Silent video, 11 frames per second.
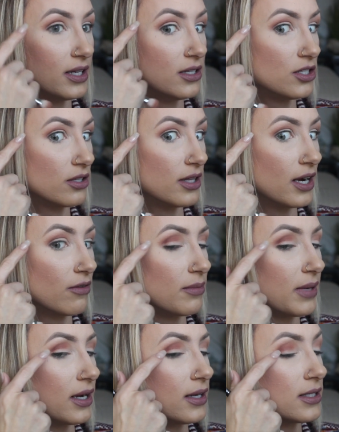into there when
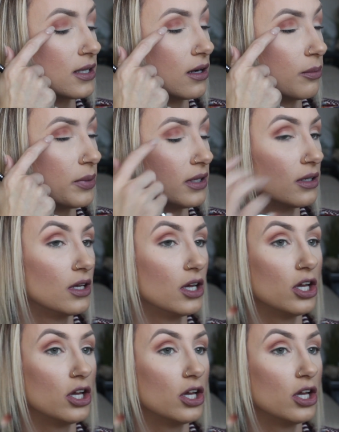my eyes open.